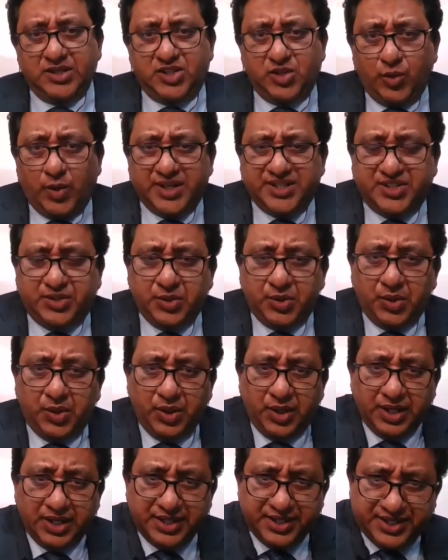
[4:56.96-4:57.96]
so as
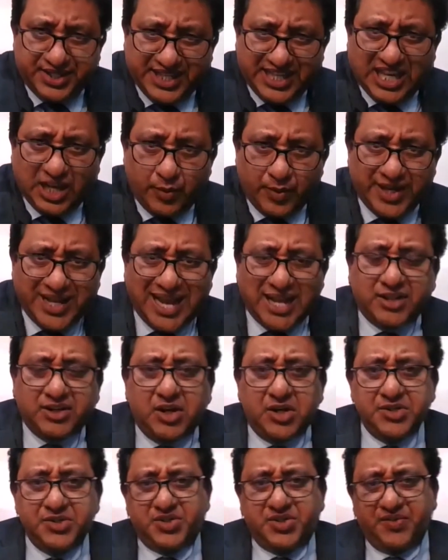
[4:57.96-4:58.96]
to deal with that
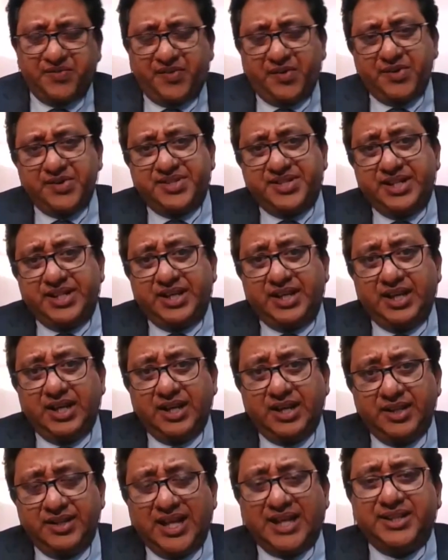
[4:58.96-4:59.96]
controversy
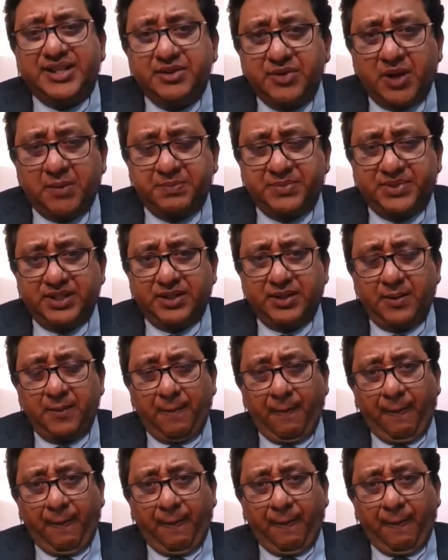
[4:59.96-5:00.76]
that erupted.